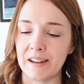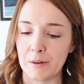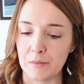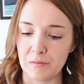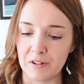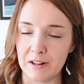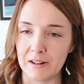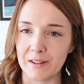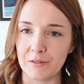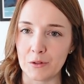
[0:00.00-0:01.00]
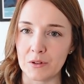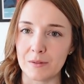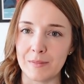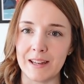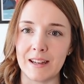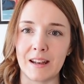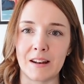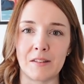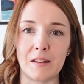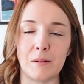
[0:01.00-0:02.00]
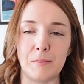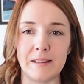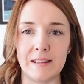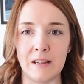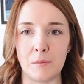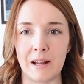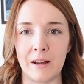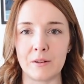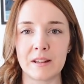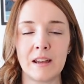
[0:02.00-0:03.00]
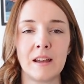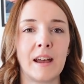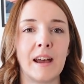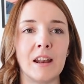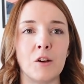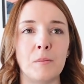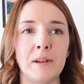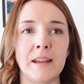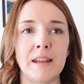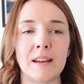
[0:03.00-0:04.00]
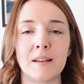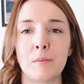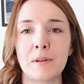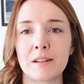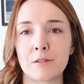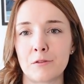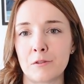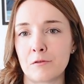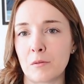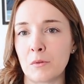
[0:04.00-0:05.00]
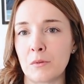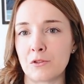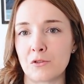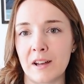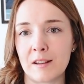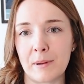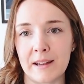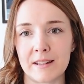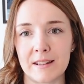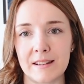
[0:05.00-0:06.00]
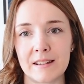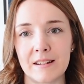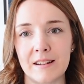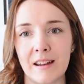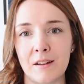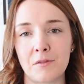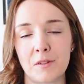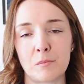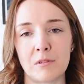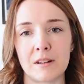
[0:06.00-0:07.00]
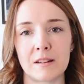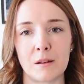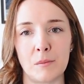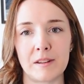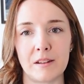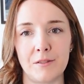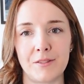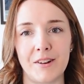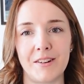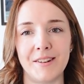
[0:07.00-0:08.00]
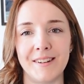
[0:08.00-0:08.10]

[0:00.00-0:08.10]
I'm really looking forward to making another patina blouse, and it'll be a bit different from all the dress patterns that I have for spring and summer so far.